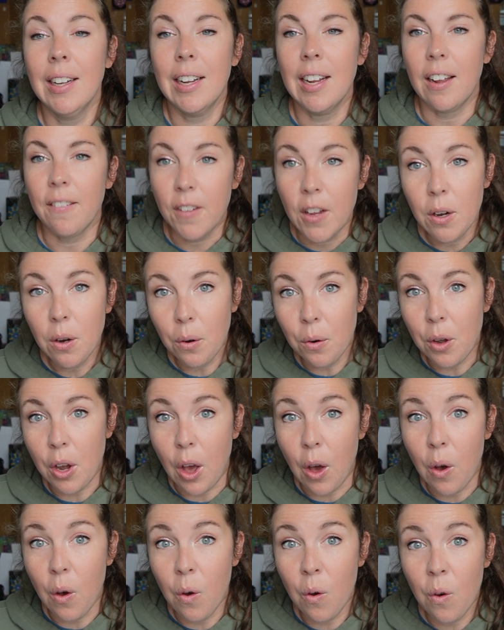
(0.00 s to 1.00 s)
if you don't
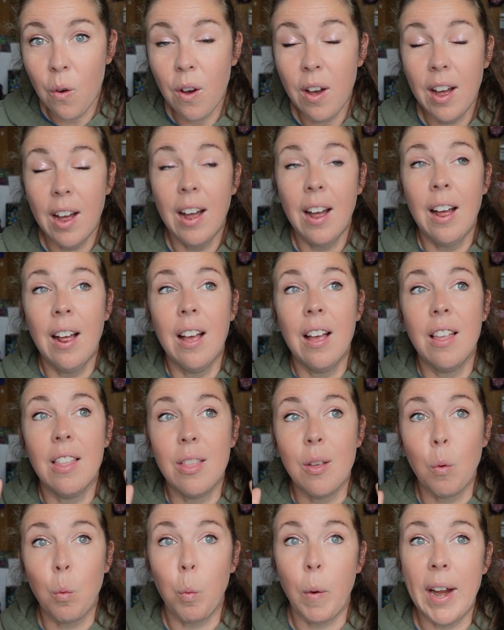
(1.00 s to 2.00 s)
know,
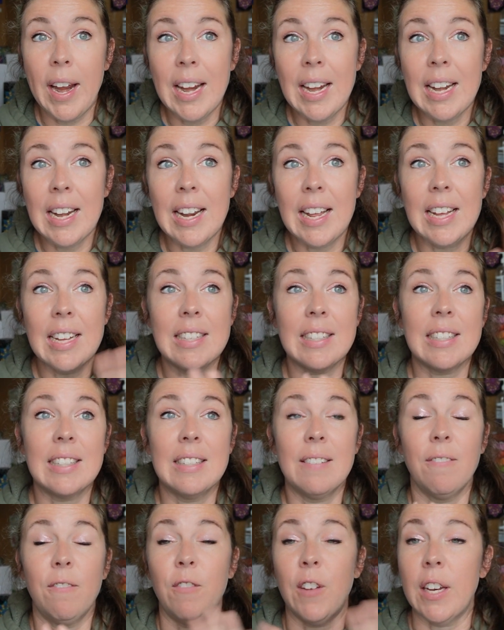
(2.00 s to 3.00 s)
the wind is
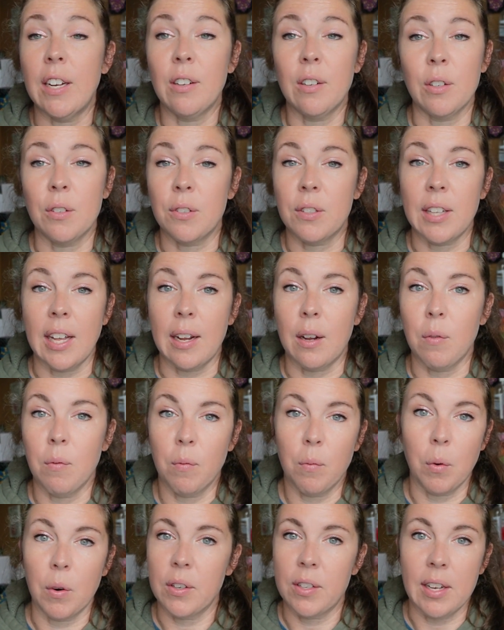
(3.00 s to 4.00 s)
vendors'
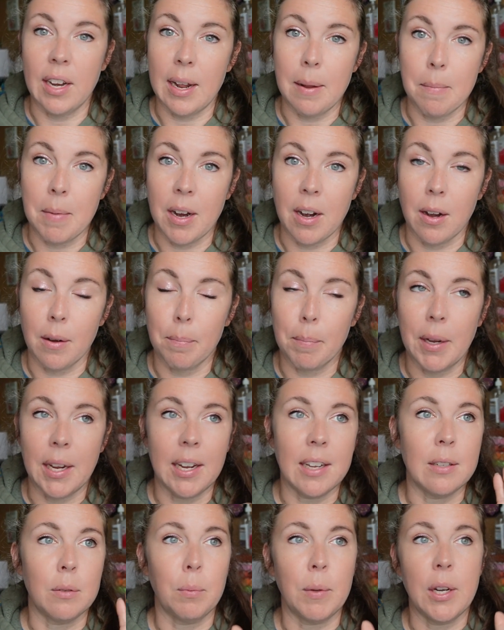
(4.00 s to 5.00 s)
worst nightmare,
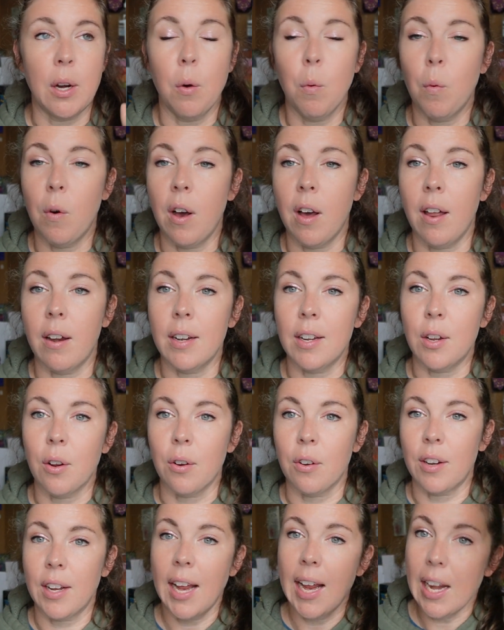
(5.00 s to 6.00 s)
because we don't want
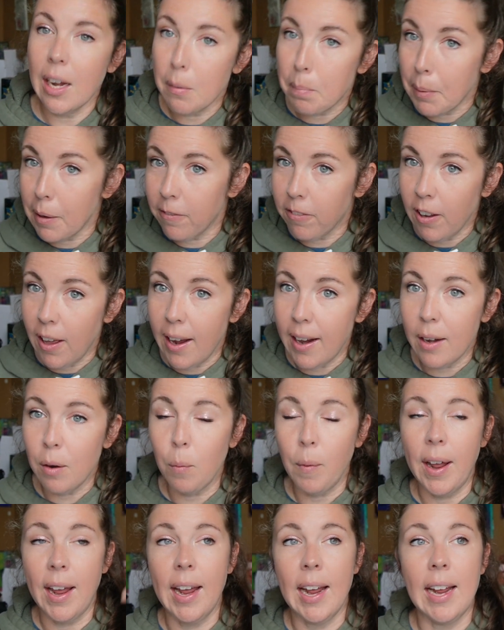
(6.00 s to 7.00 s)
your canopy flying
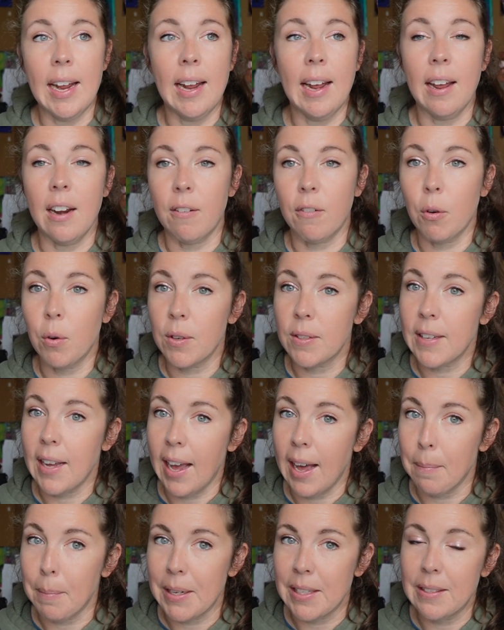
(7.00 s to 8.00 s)
away. And of course I
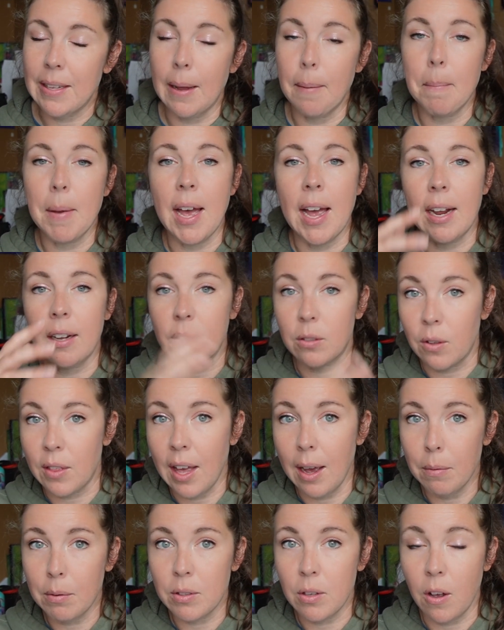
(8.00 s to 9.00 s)
had my sandbags, so
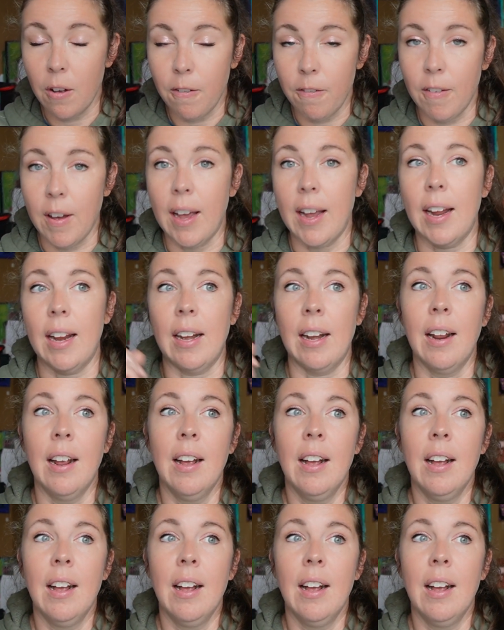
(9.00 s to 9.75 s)
that was all fine.